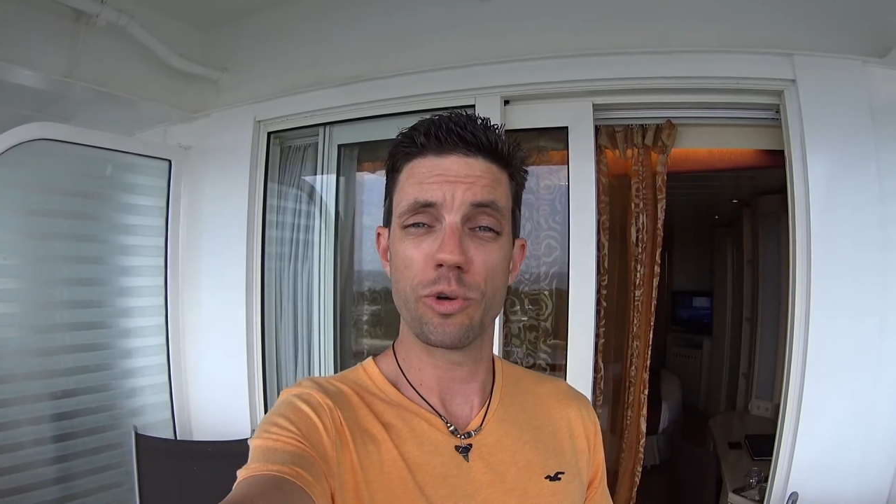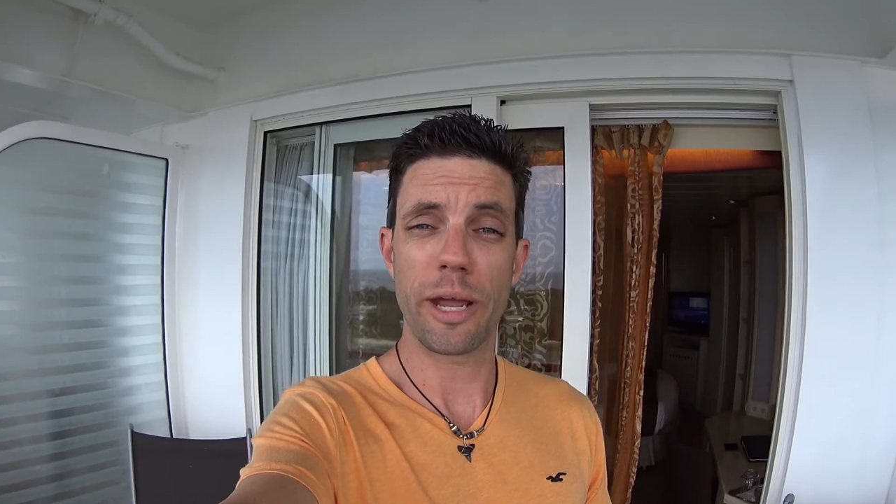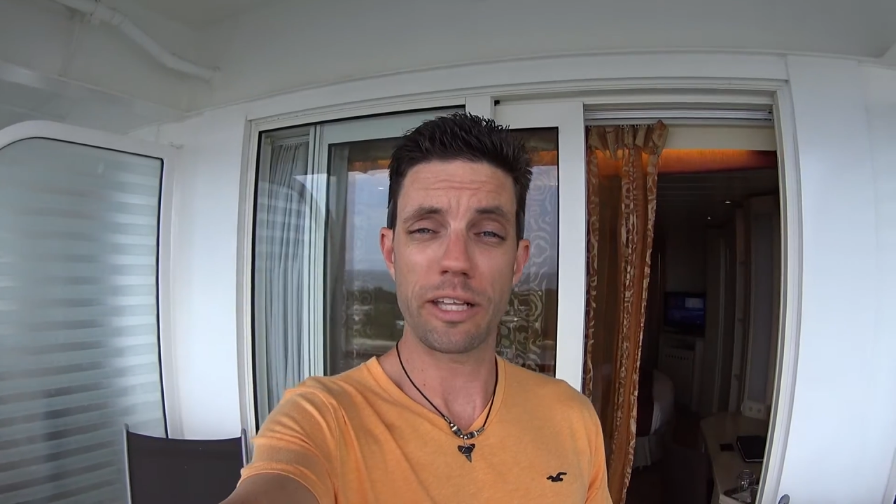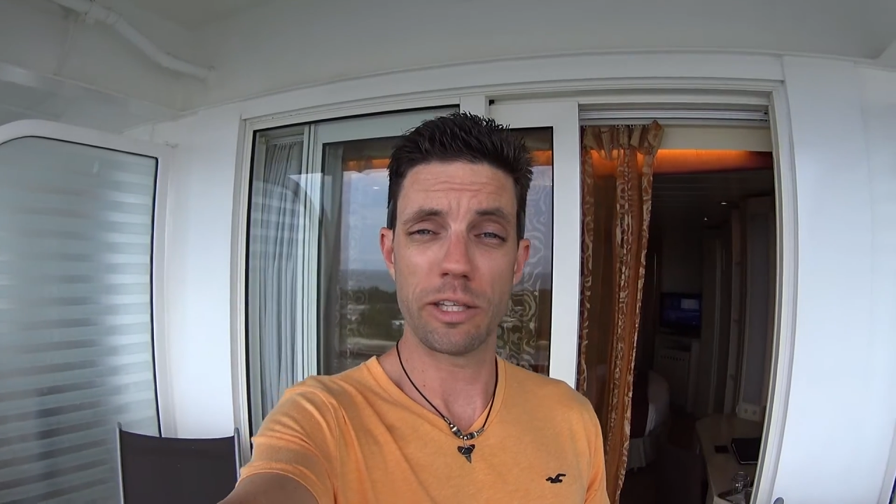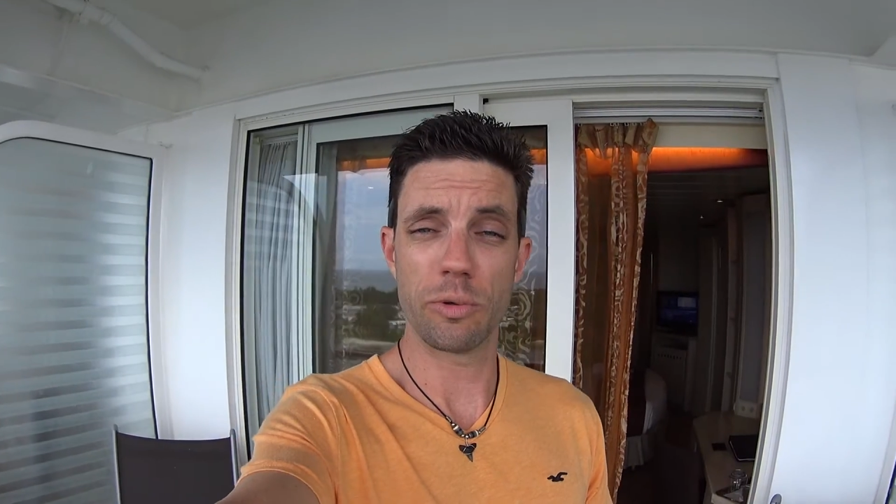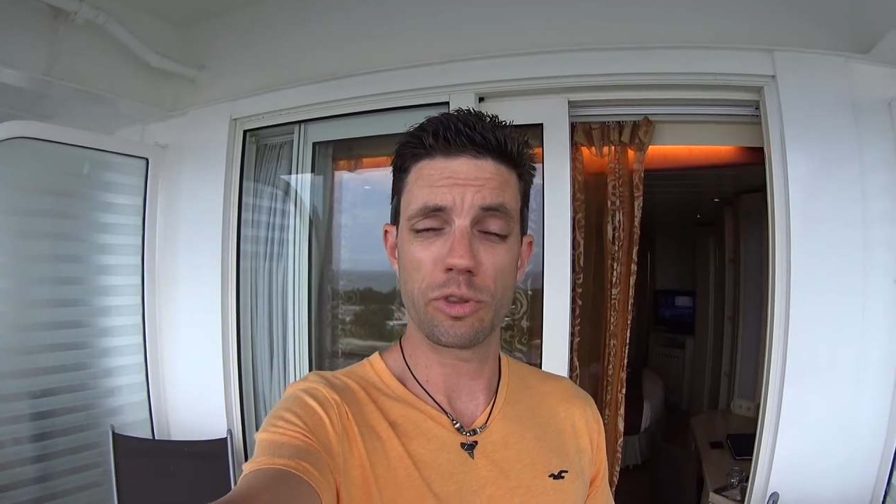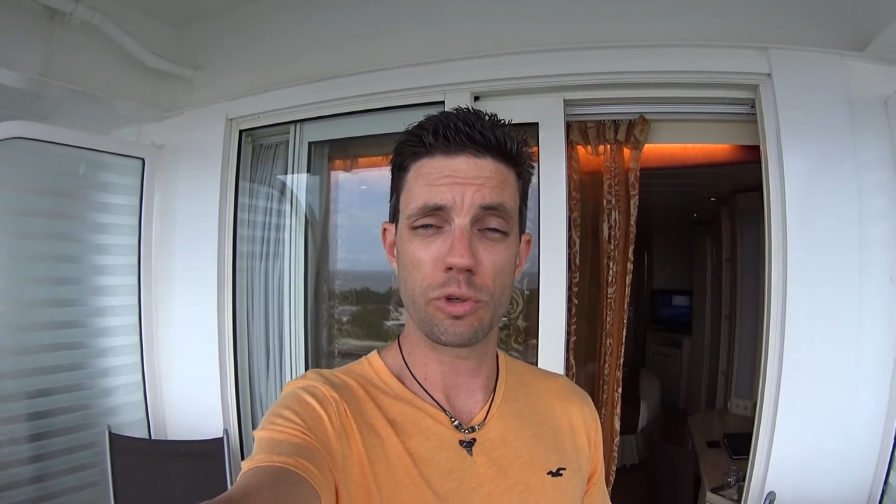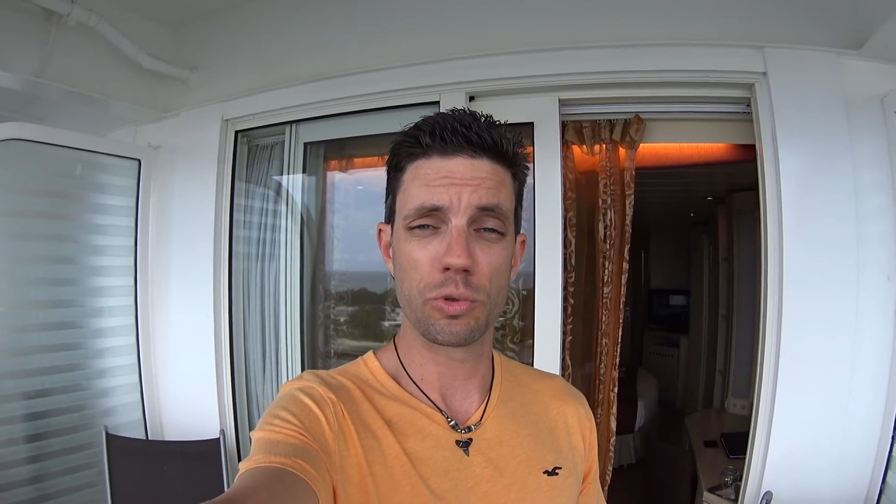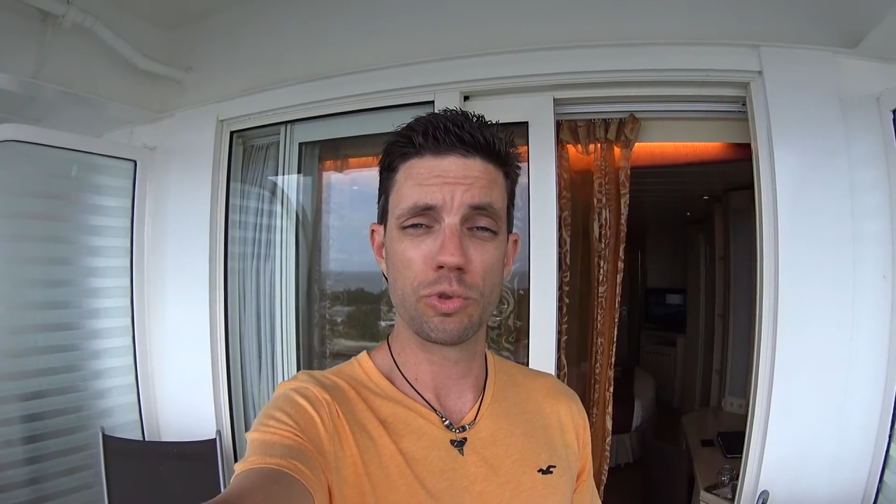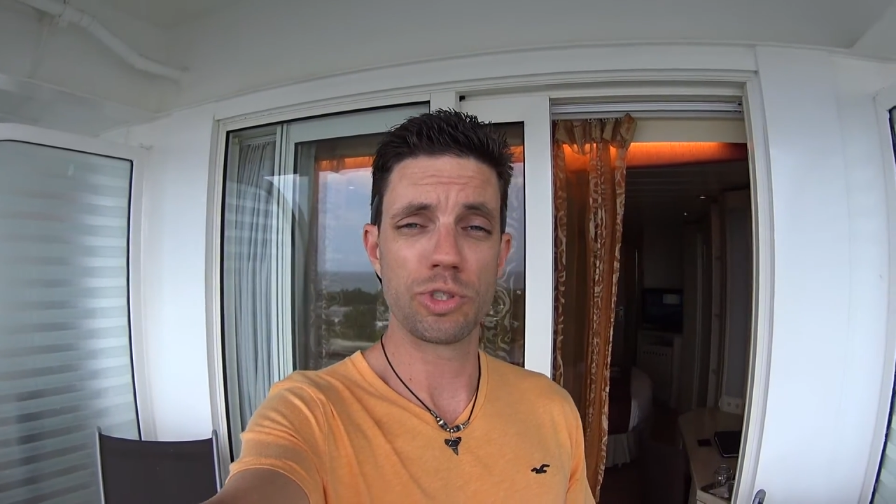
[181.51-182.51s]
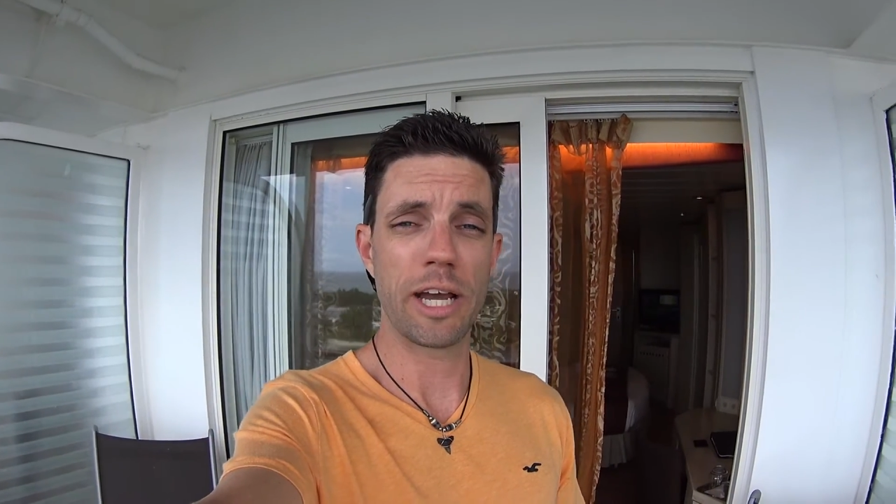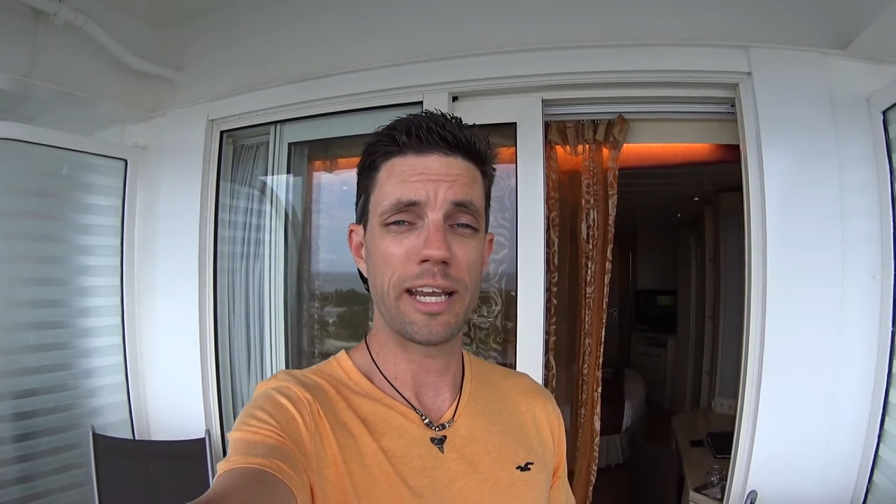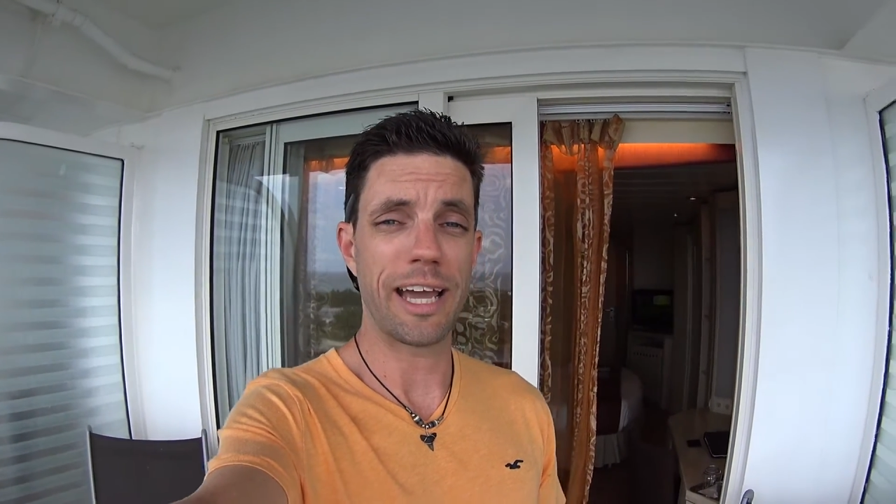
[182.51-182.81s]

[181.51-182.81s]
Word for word: directly with the cruise line,